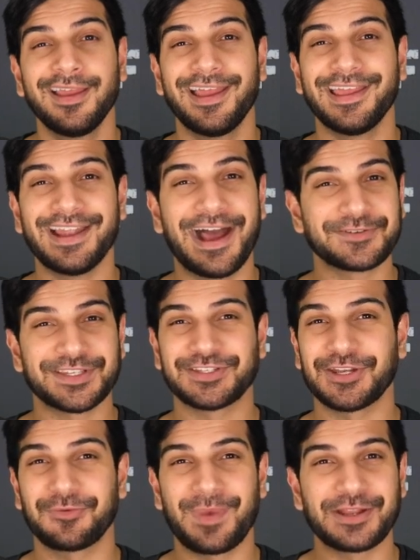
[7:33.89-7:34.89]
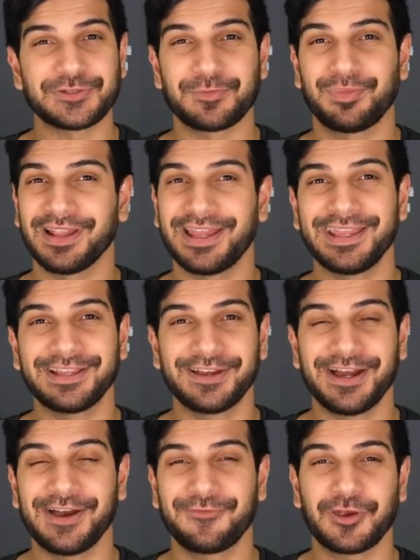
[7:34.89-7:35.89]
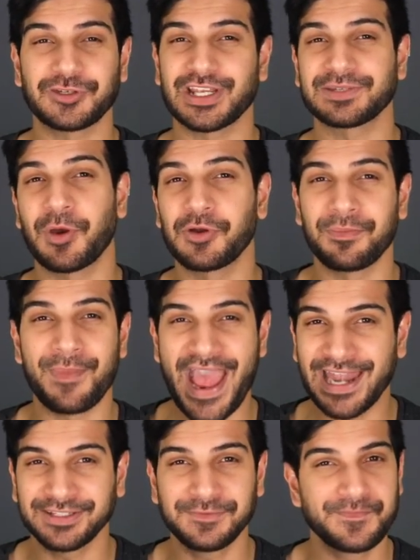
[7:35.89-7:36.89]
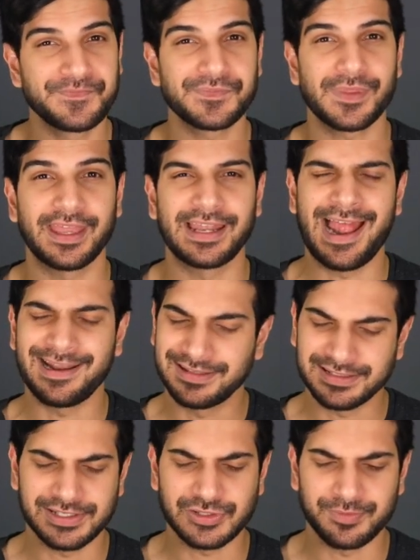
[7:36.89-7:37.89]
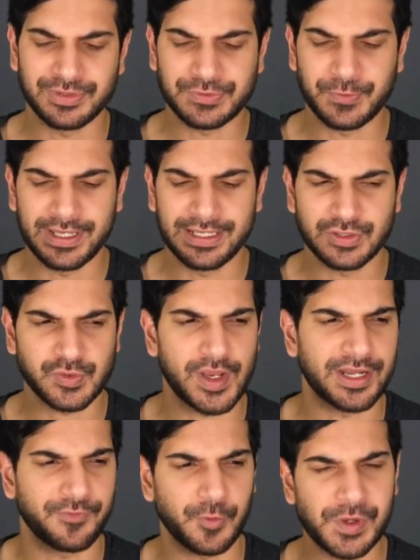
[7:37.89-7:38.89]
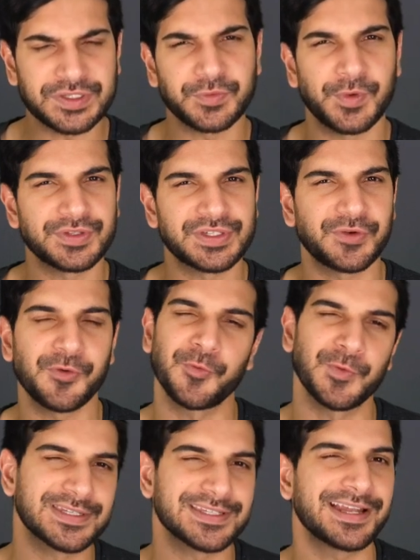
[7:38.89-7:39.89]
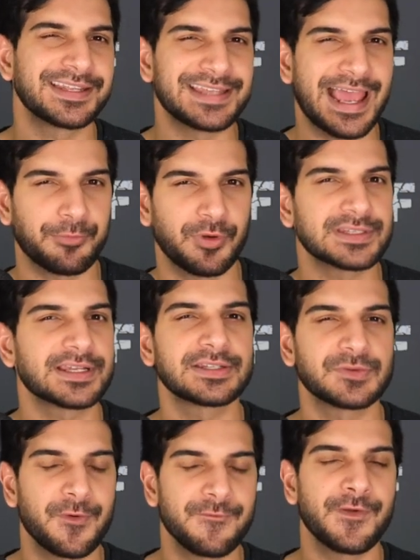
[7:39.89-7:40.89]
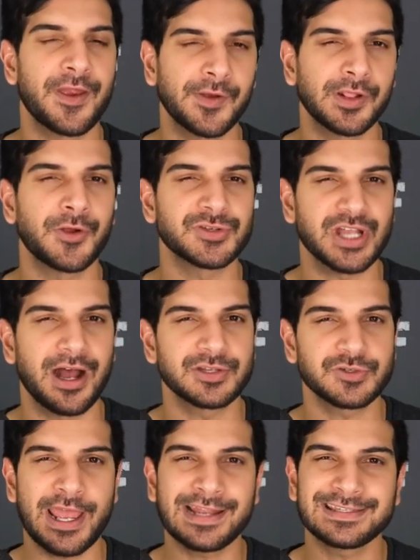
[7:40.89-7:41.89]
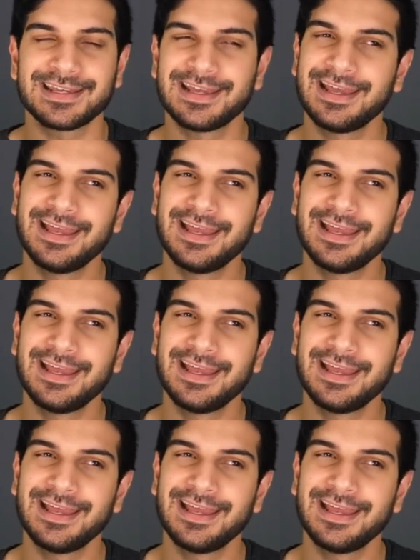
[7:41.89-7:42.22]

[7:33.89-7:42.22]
and I was a general manager playing franchise mode in Madden and I had a decision between trading for Russell Wilson or re-signing Dak Prescott to a very large contract,